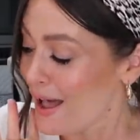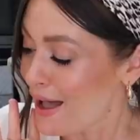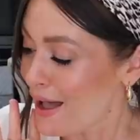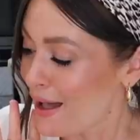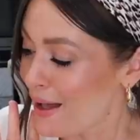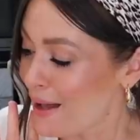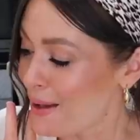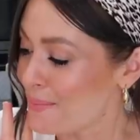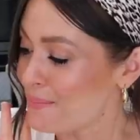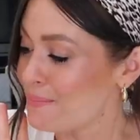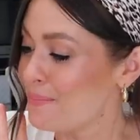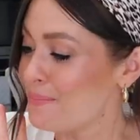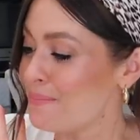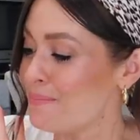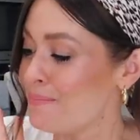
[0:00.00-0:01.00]

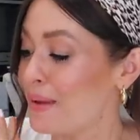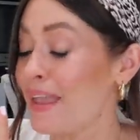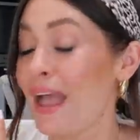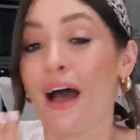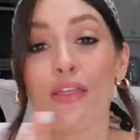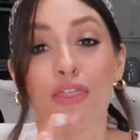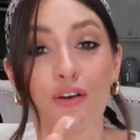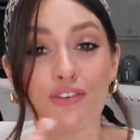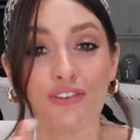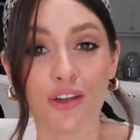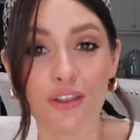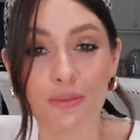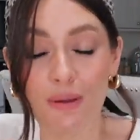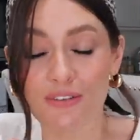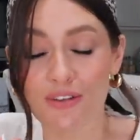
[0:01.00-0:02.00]
But yeah, I thought I'd show
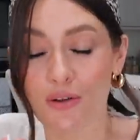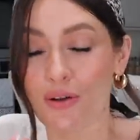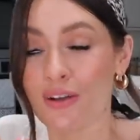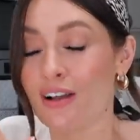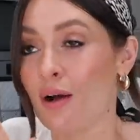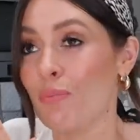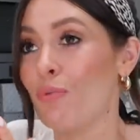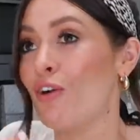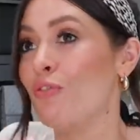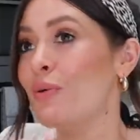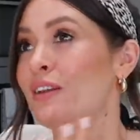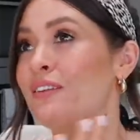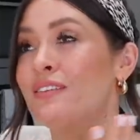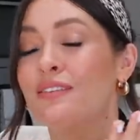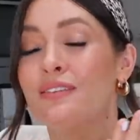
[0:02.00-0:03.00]
you the bits I got in Gunwharf.
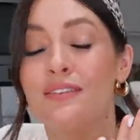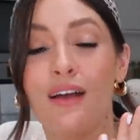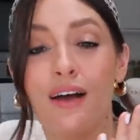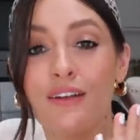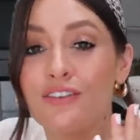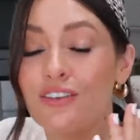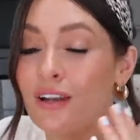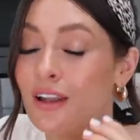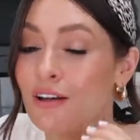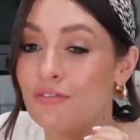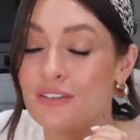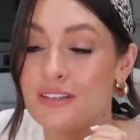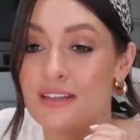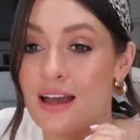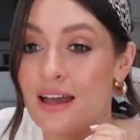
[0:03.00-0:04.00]
We had such a
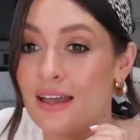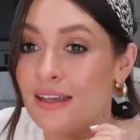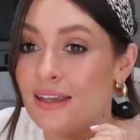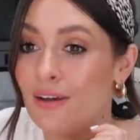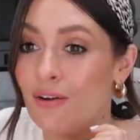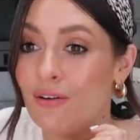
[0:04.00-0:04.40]
lovely day.